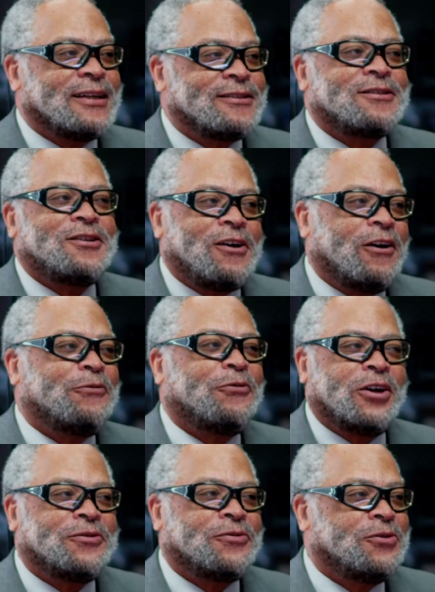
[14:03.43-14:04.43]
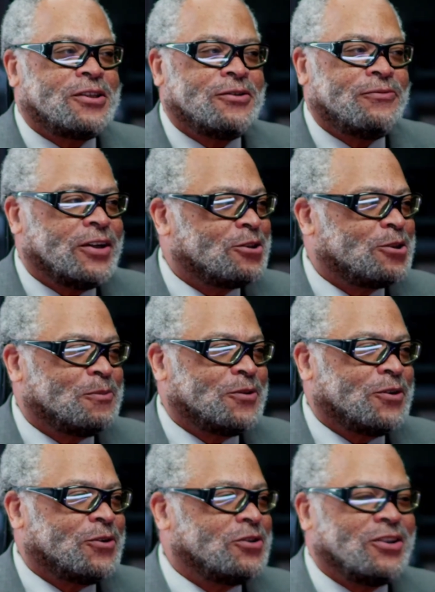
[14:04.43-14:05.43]
to our fresh fruits and
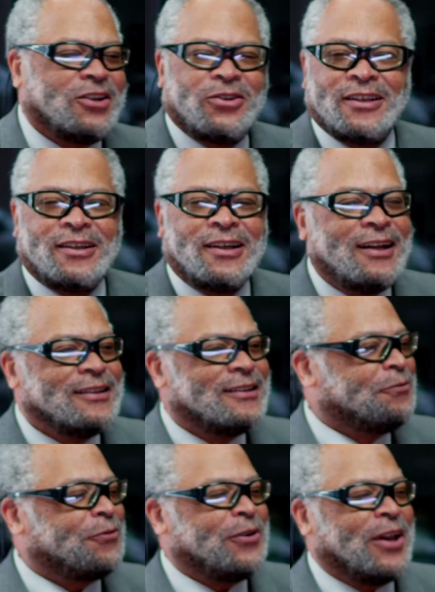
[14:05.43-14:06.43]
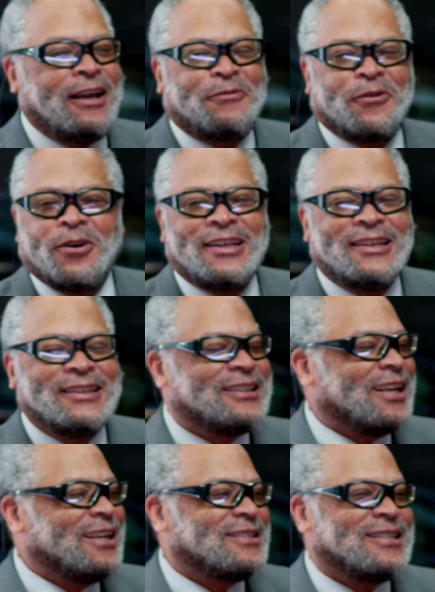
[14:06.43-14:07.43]
vegetables. The flavor and the
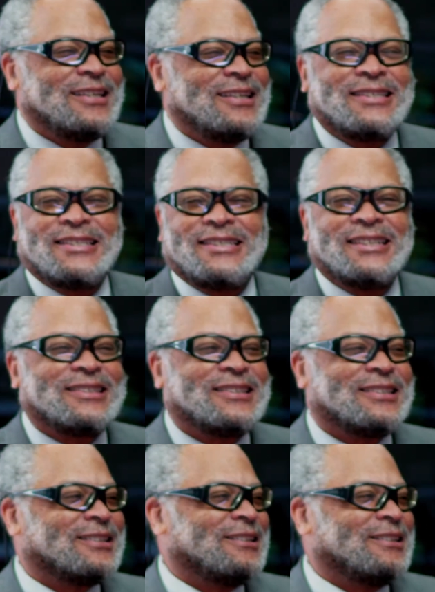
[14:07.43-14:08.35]
taste is just so